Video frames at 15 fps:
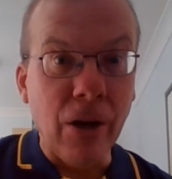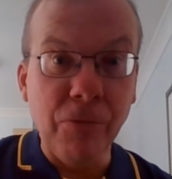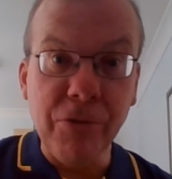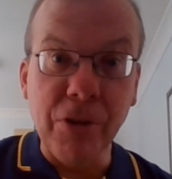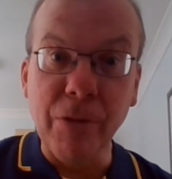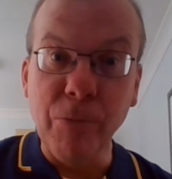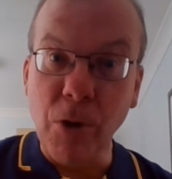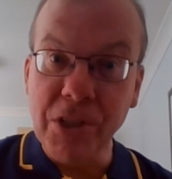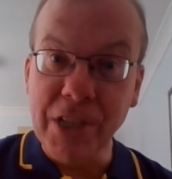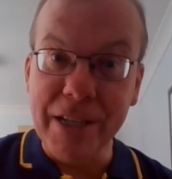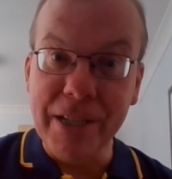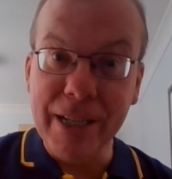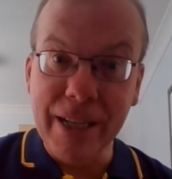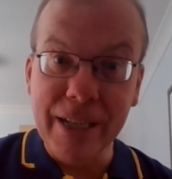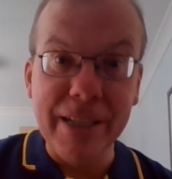Often the more
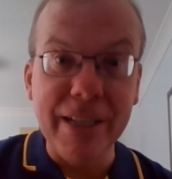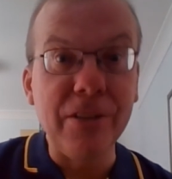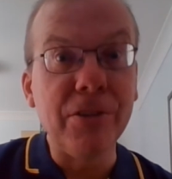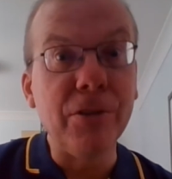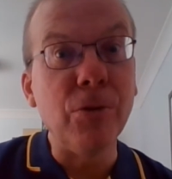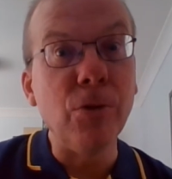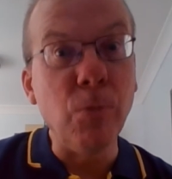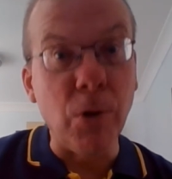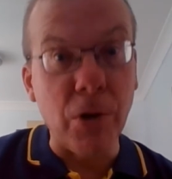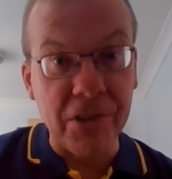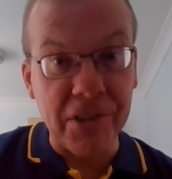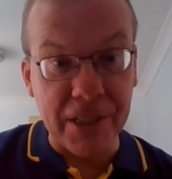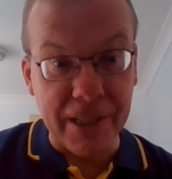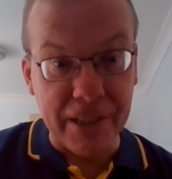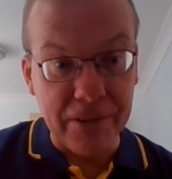technical it is, the
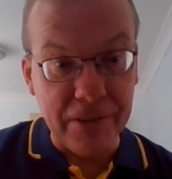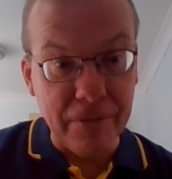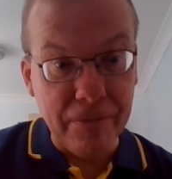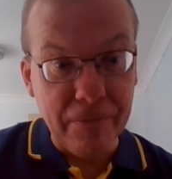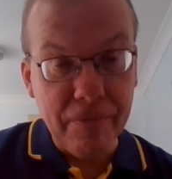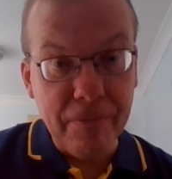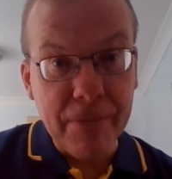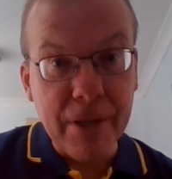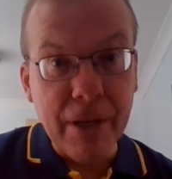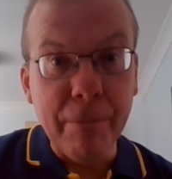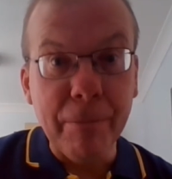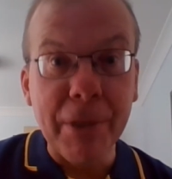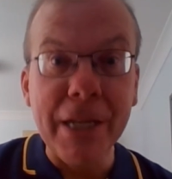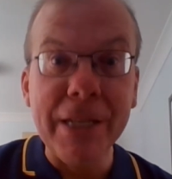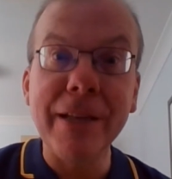worse it is.
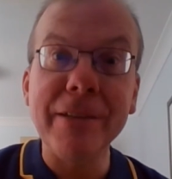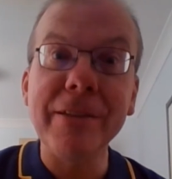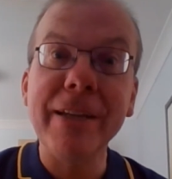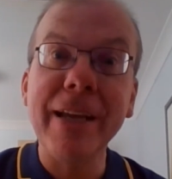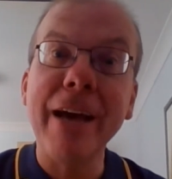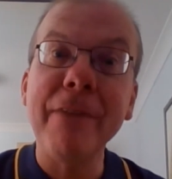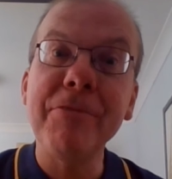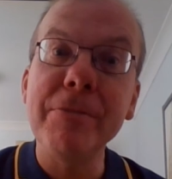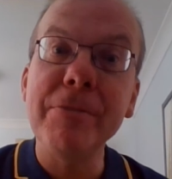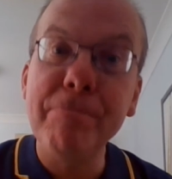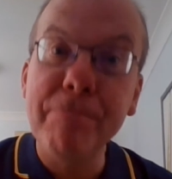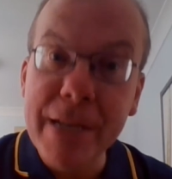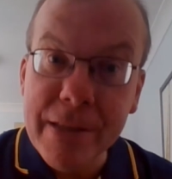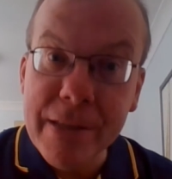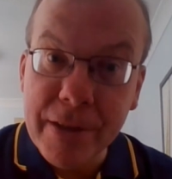But it doesn't have to
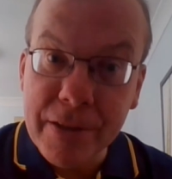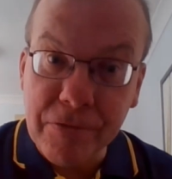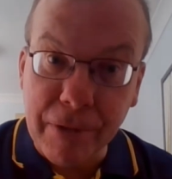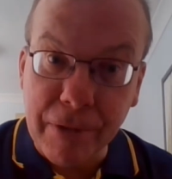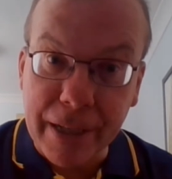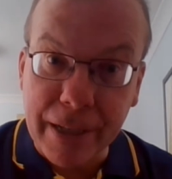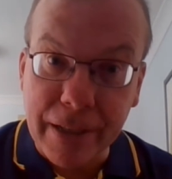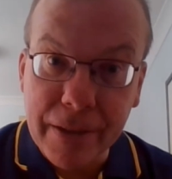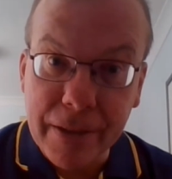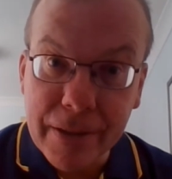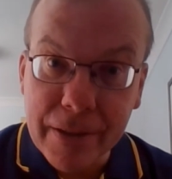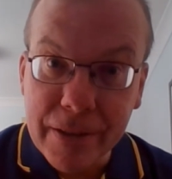be this way.